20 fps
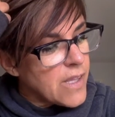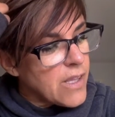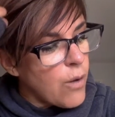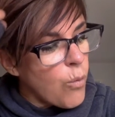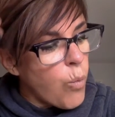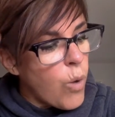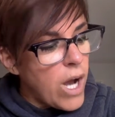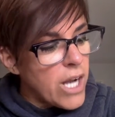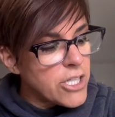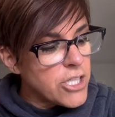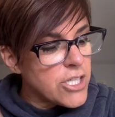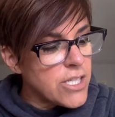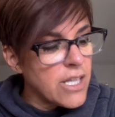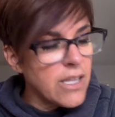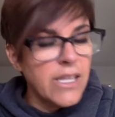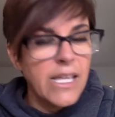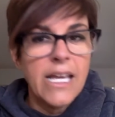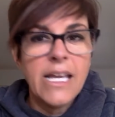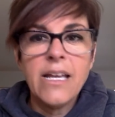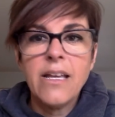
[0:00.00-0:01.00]
watch the
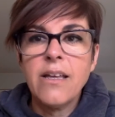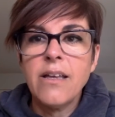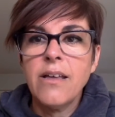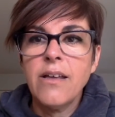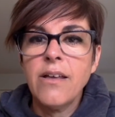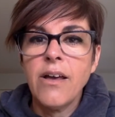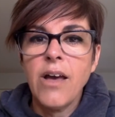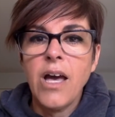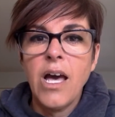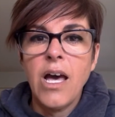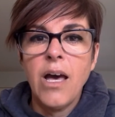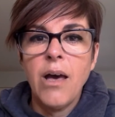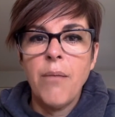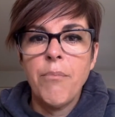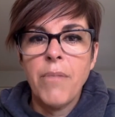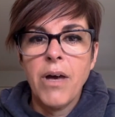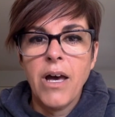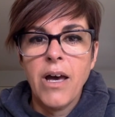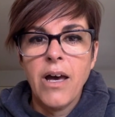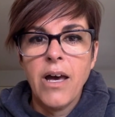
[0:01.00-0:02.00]
link
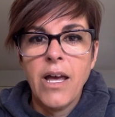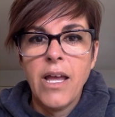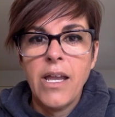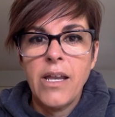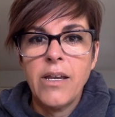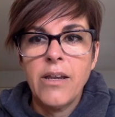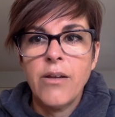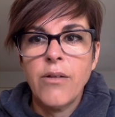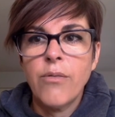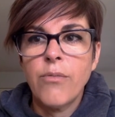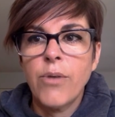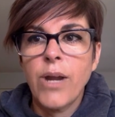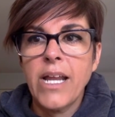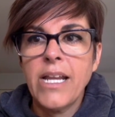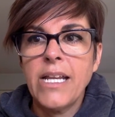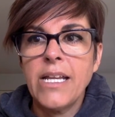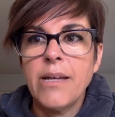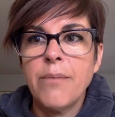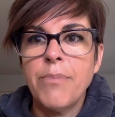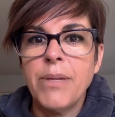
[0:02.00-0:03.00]
on
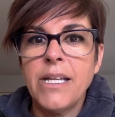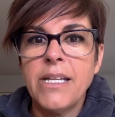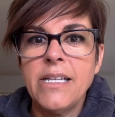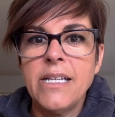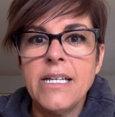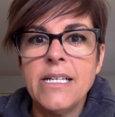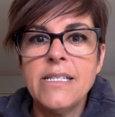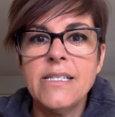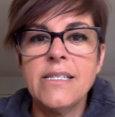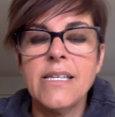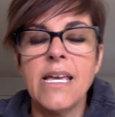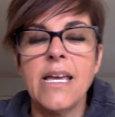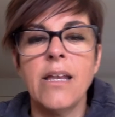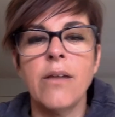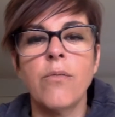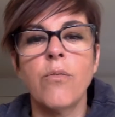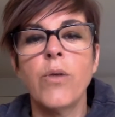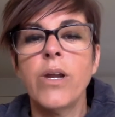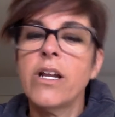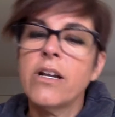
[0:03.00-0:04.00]
writing opinions,
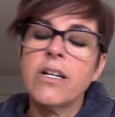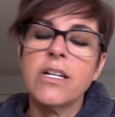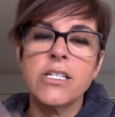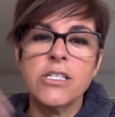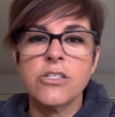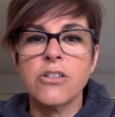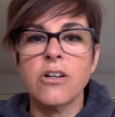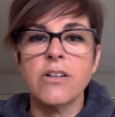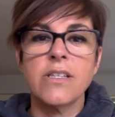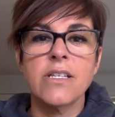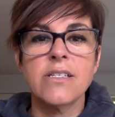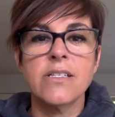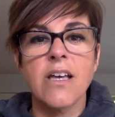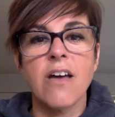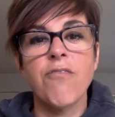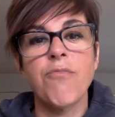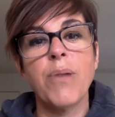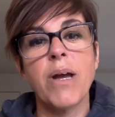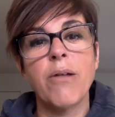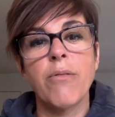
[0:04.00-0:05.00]
and we are going to start this
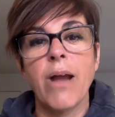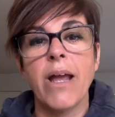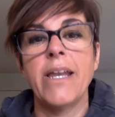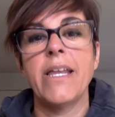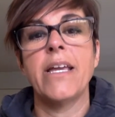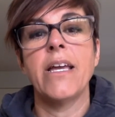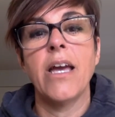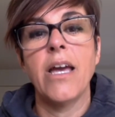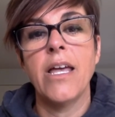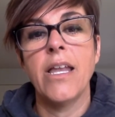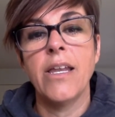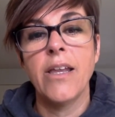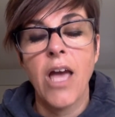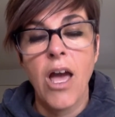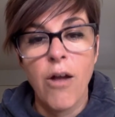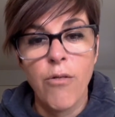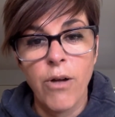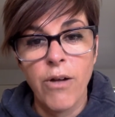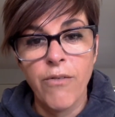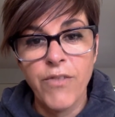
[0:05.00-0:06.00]
off by writing
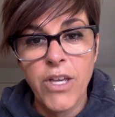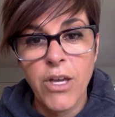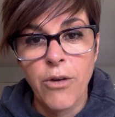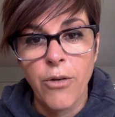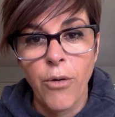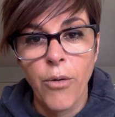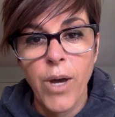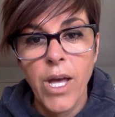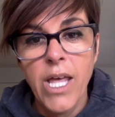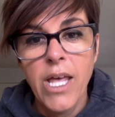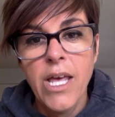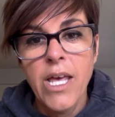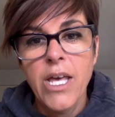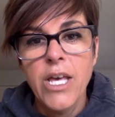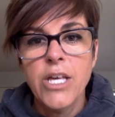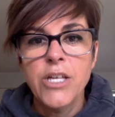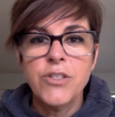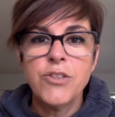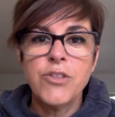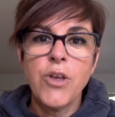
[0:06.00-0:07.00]
a review.
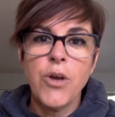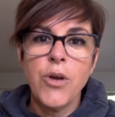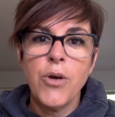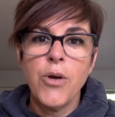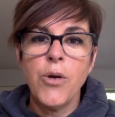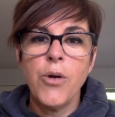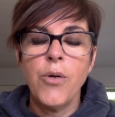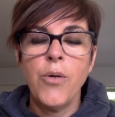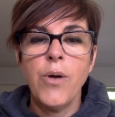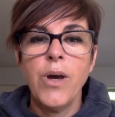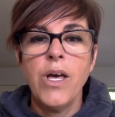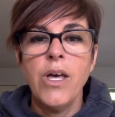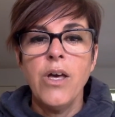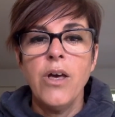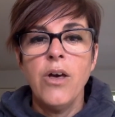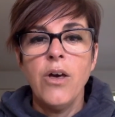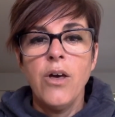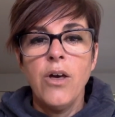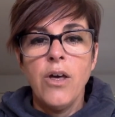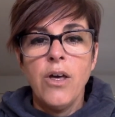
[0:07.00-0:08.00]
So
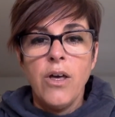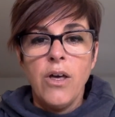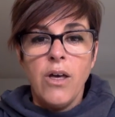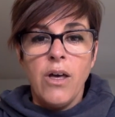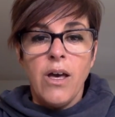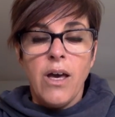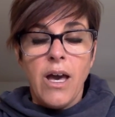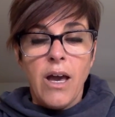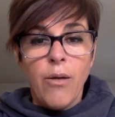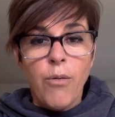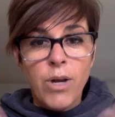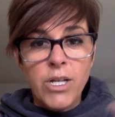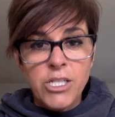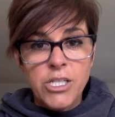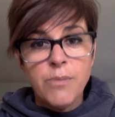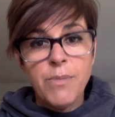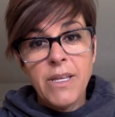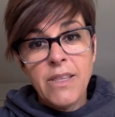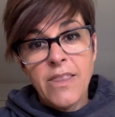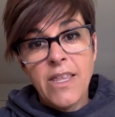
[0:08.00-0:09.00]
I want
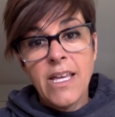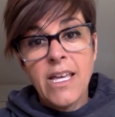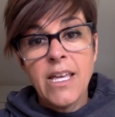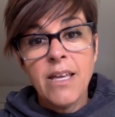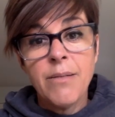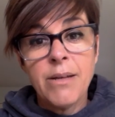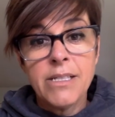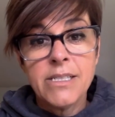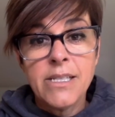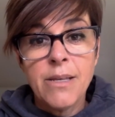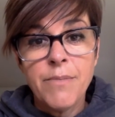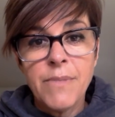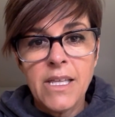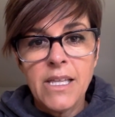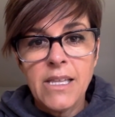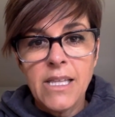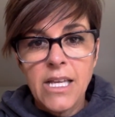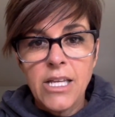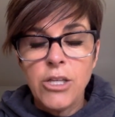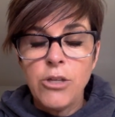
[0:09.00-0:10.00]
you to be thinking about
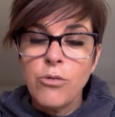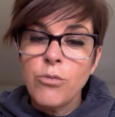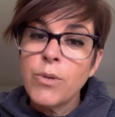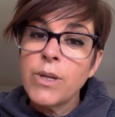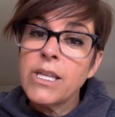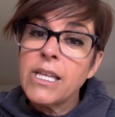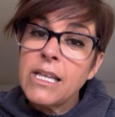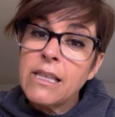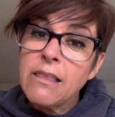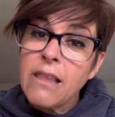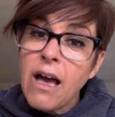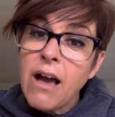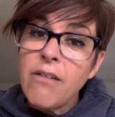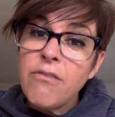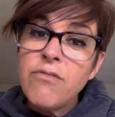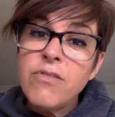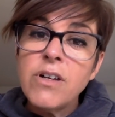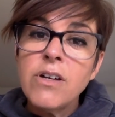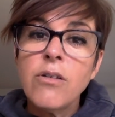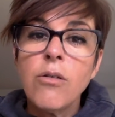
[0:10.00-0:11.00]
something that you really
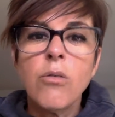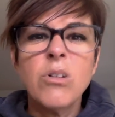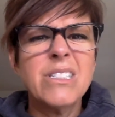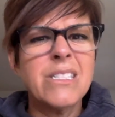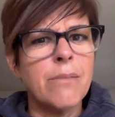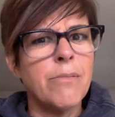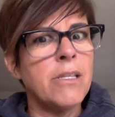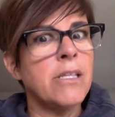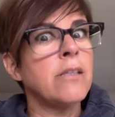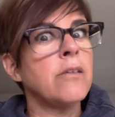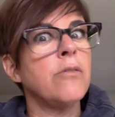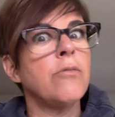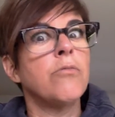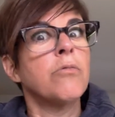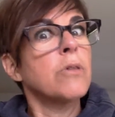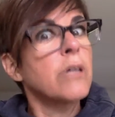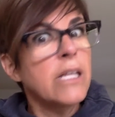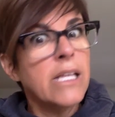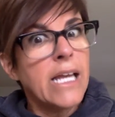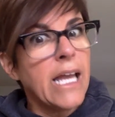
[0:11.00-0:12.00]
love or something that you
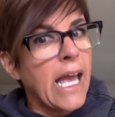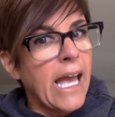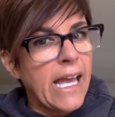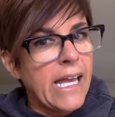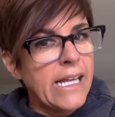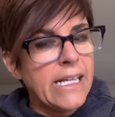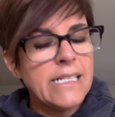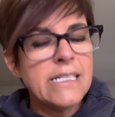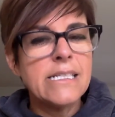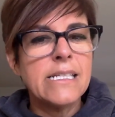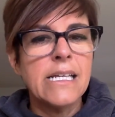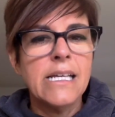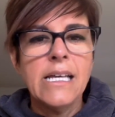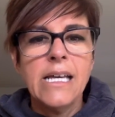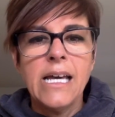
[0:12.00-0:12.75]
really hate,